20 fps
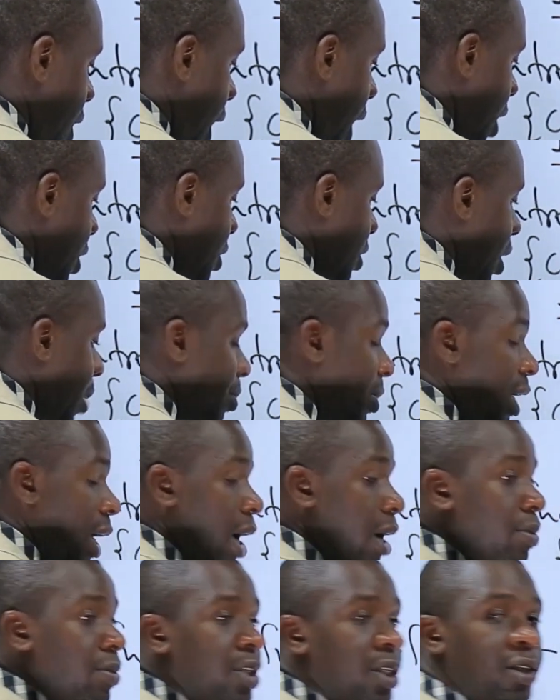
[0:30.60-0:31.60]
and
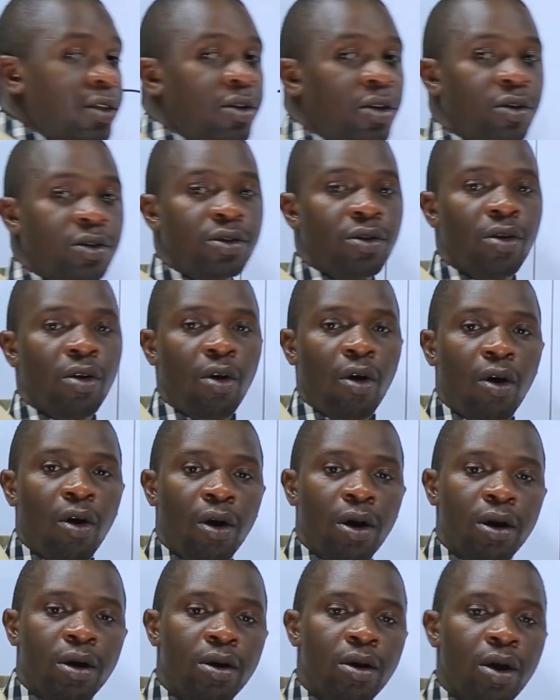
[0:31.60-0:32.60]
sometimes it's also
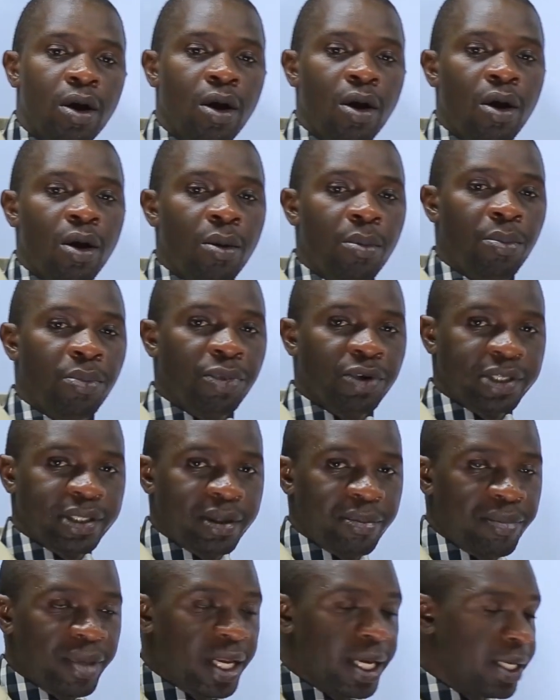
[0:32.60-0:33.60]
called
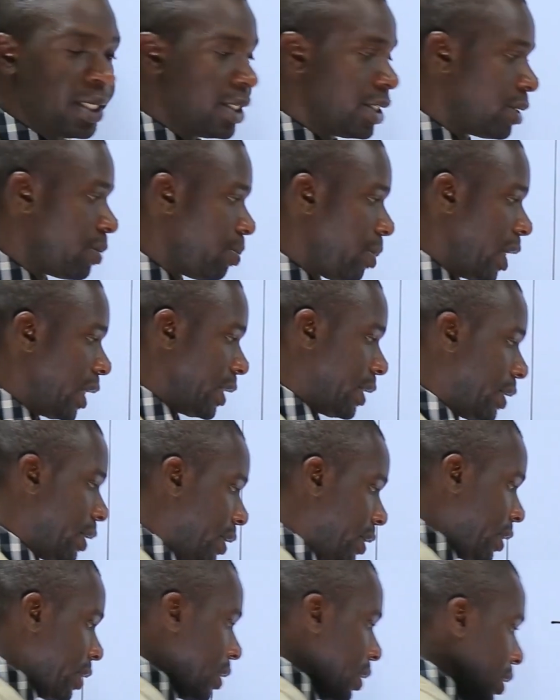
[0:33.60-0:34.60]
possibility
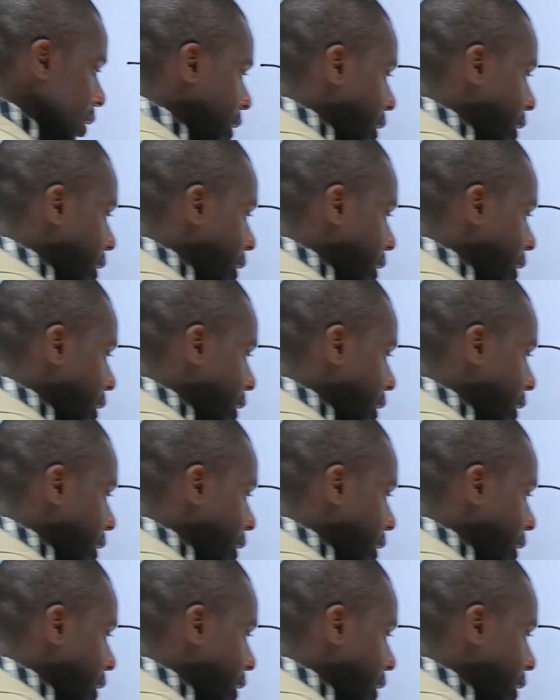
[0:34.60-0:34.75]
space.